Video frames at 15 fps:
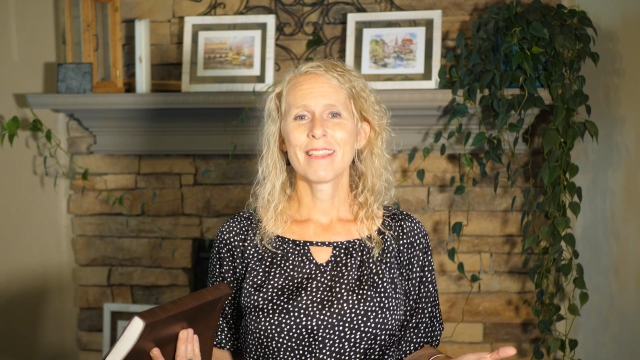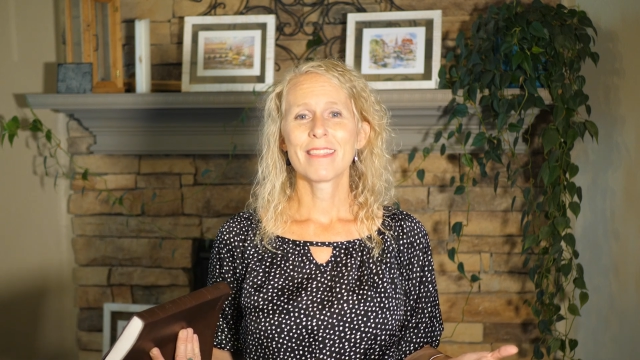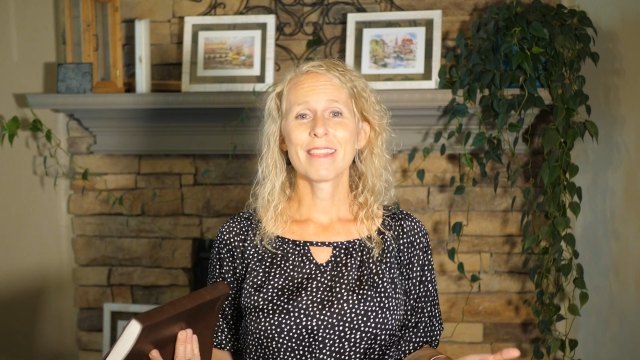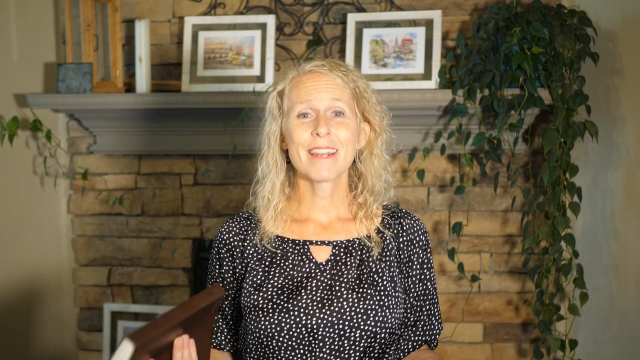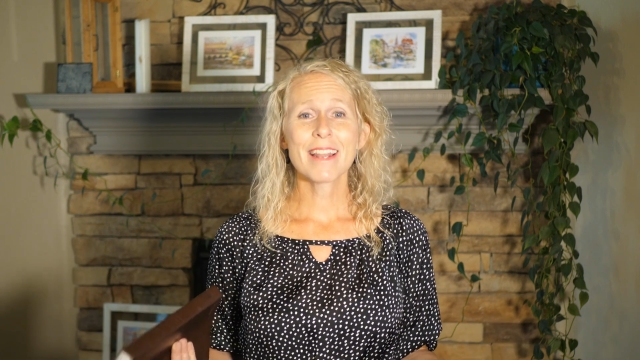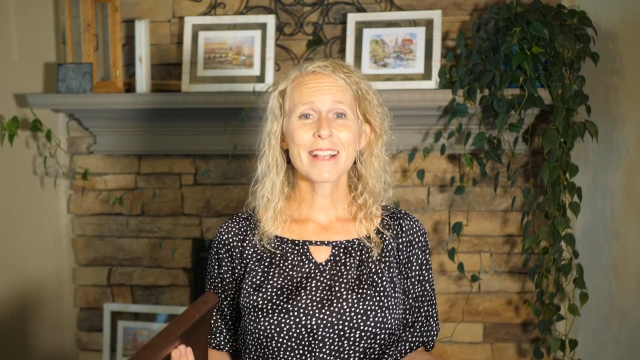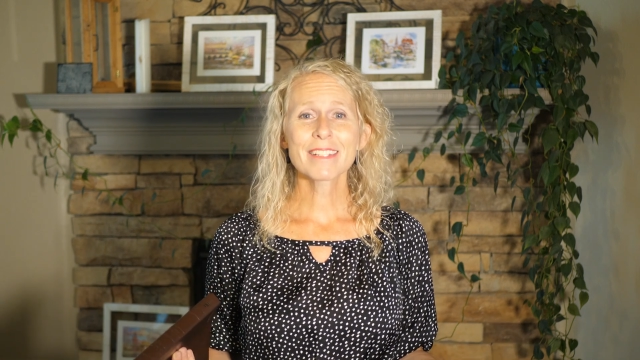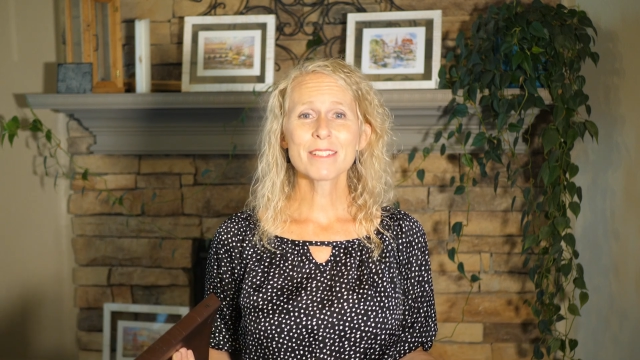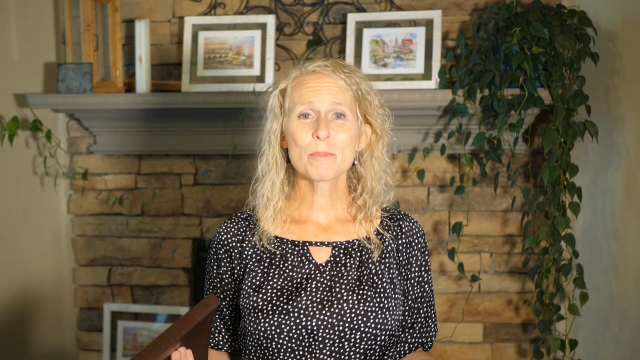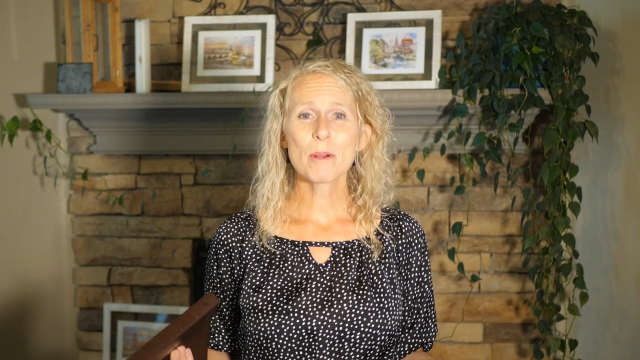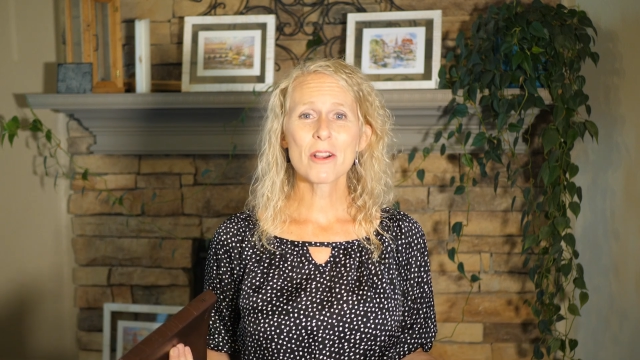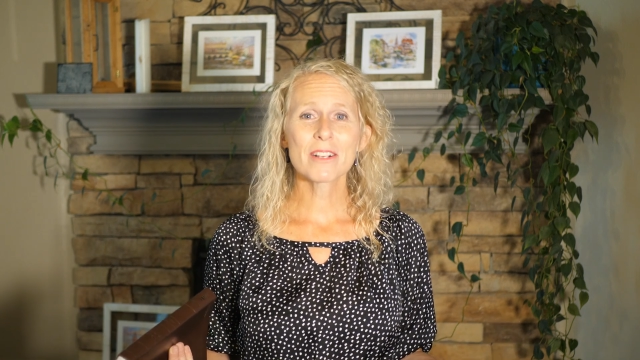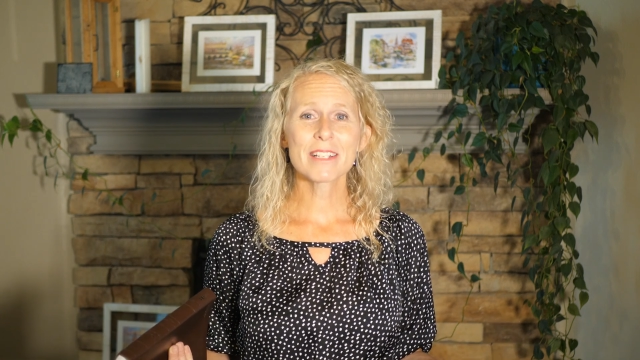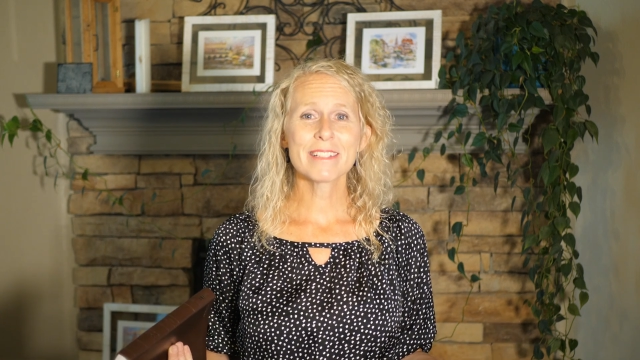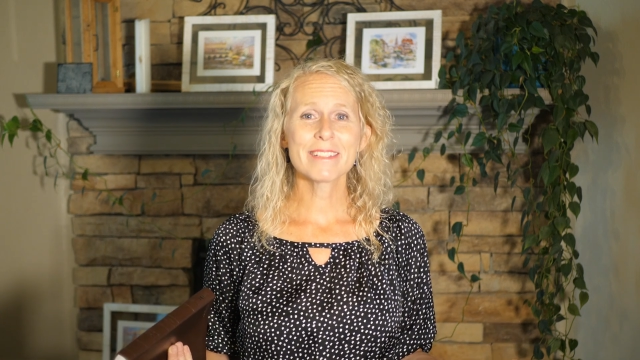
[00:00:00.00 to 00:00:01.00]
The next
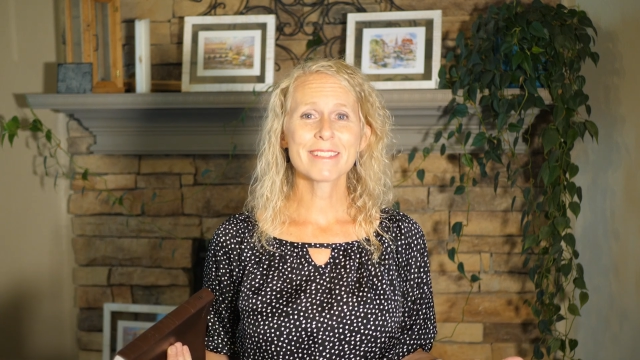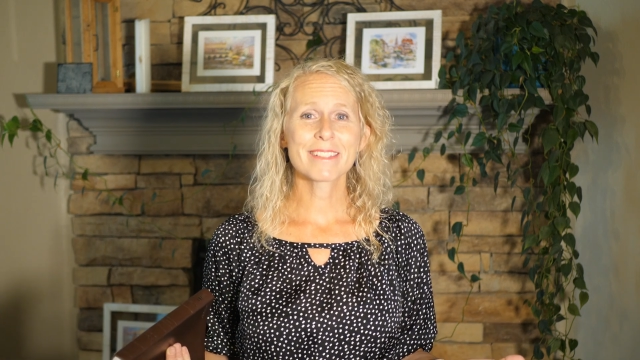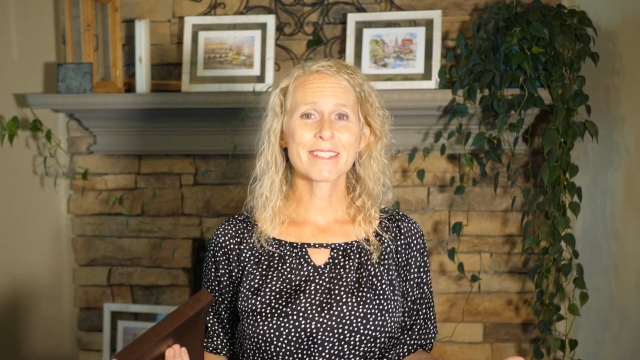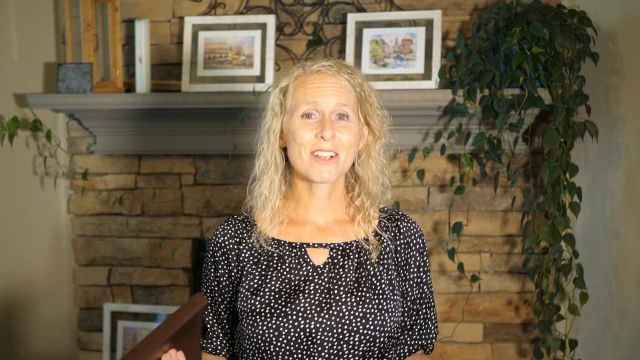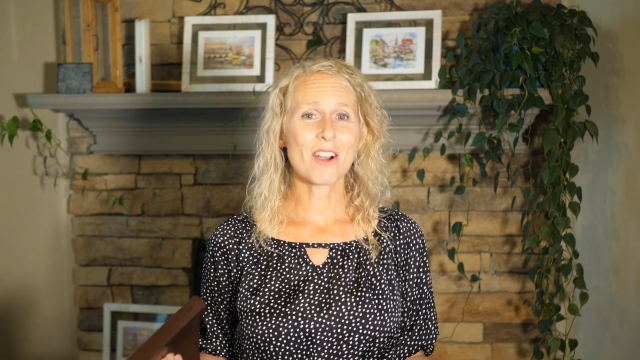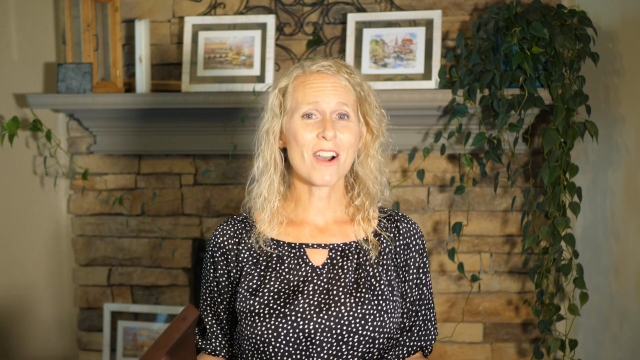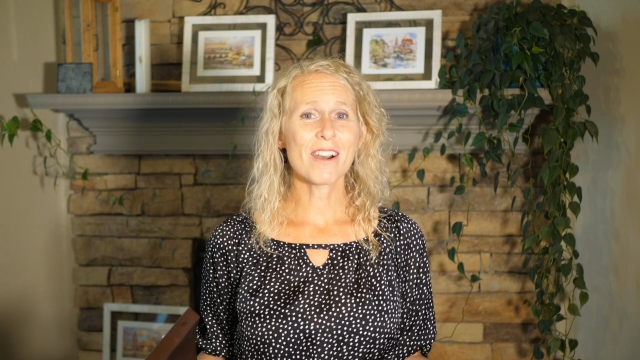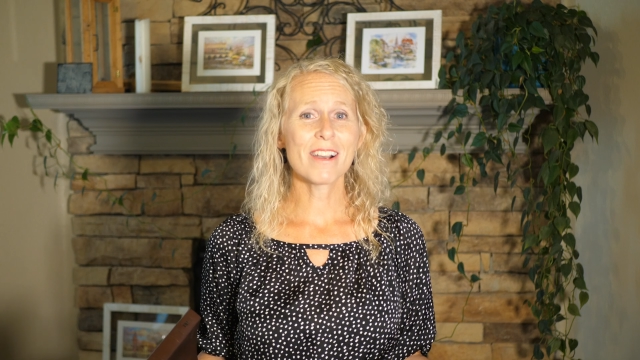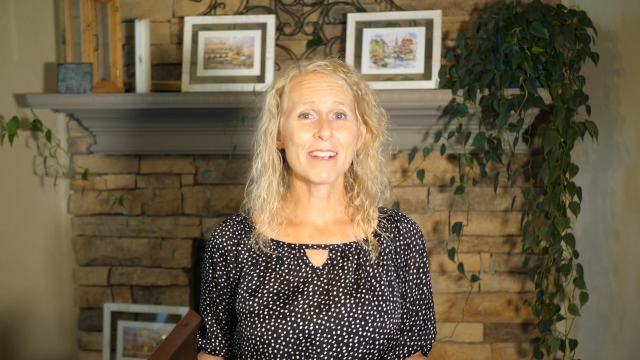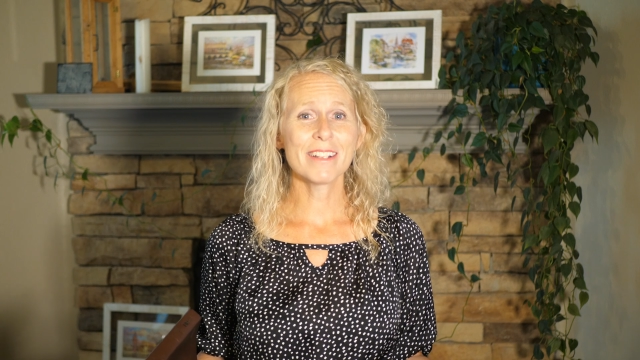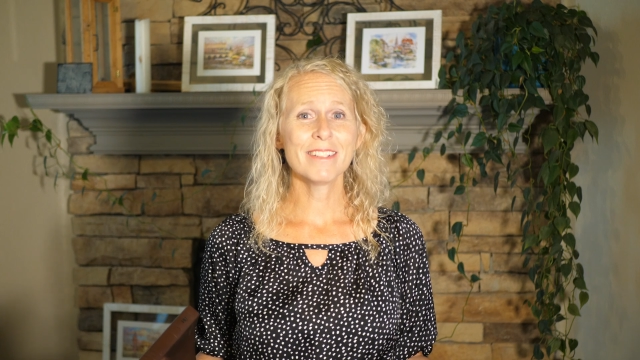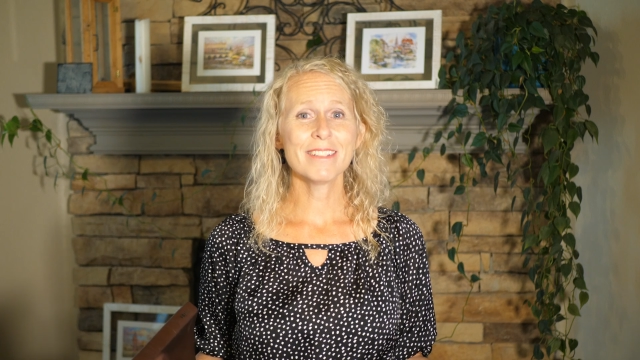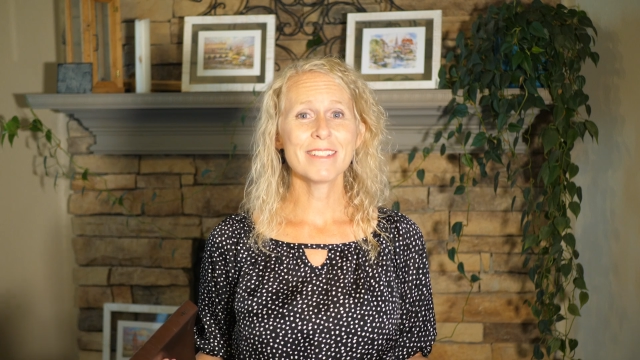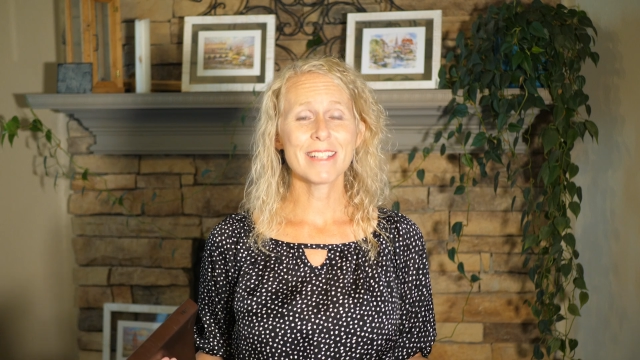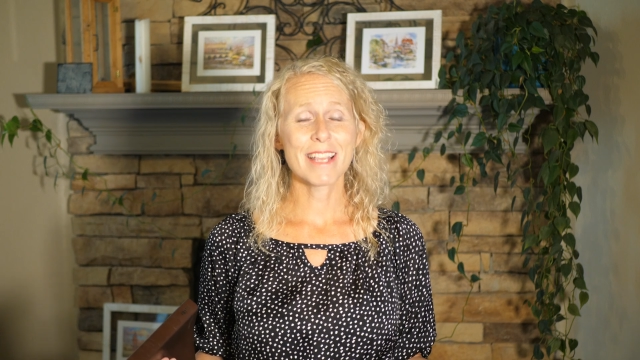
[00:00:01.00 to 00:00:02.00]
part is God